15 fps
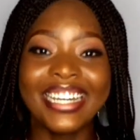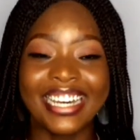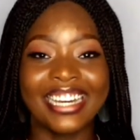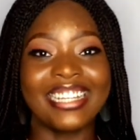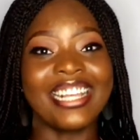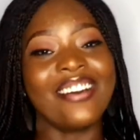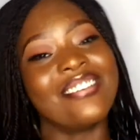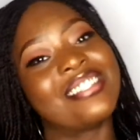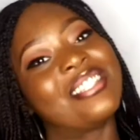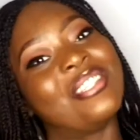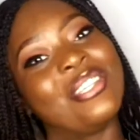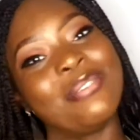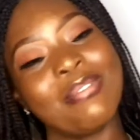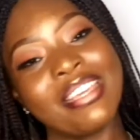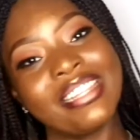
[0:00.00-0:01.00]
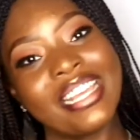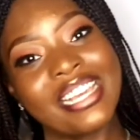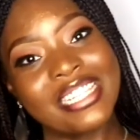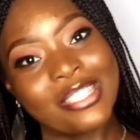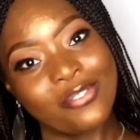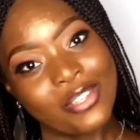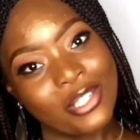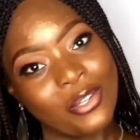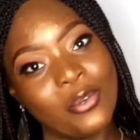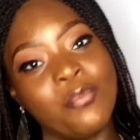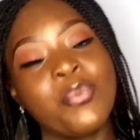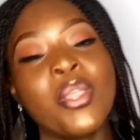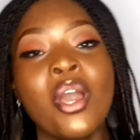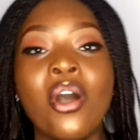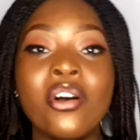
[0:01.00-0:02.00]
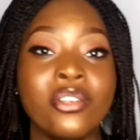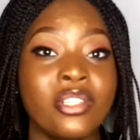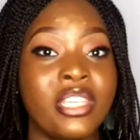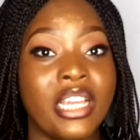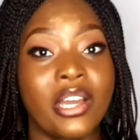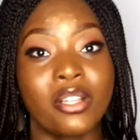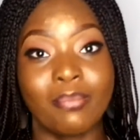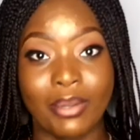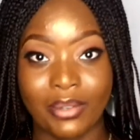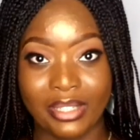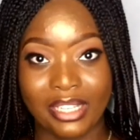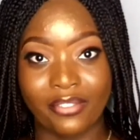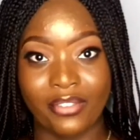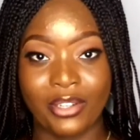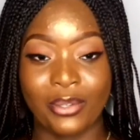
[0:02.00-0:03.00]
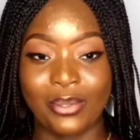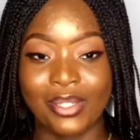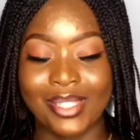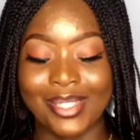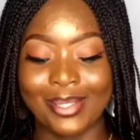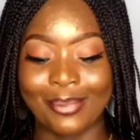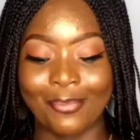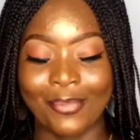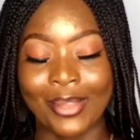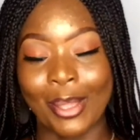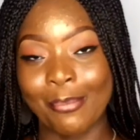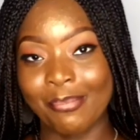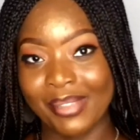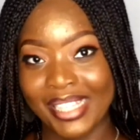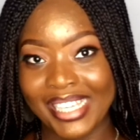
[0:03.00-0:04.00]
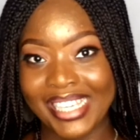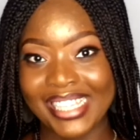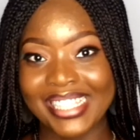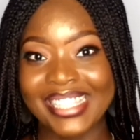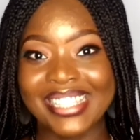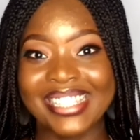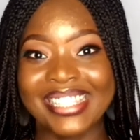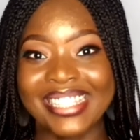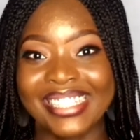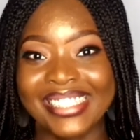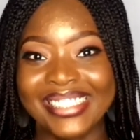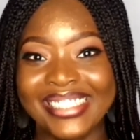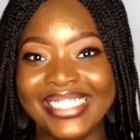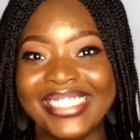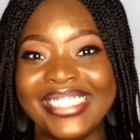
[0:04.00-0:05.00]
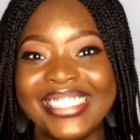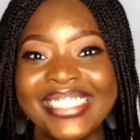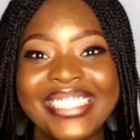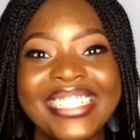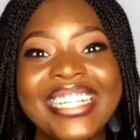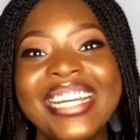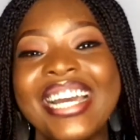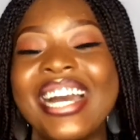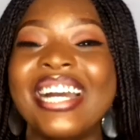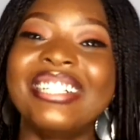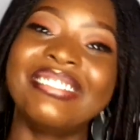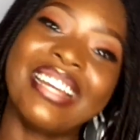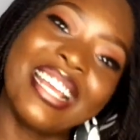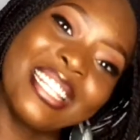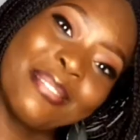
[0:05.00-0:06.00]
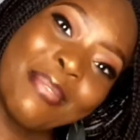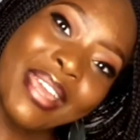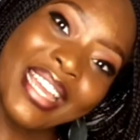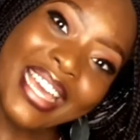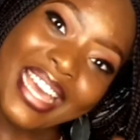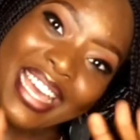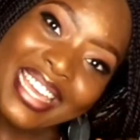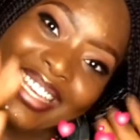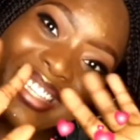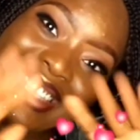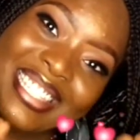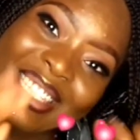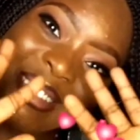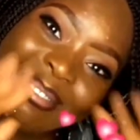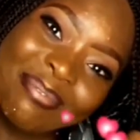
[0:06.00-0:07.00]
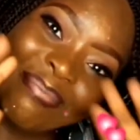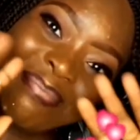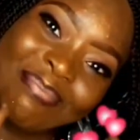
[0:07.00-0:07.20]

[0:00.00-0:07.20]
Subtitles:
And I'll see you in my next video. Also, check out my other videos, please. All right, bye guys.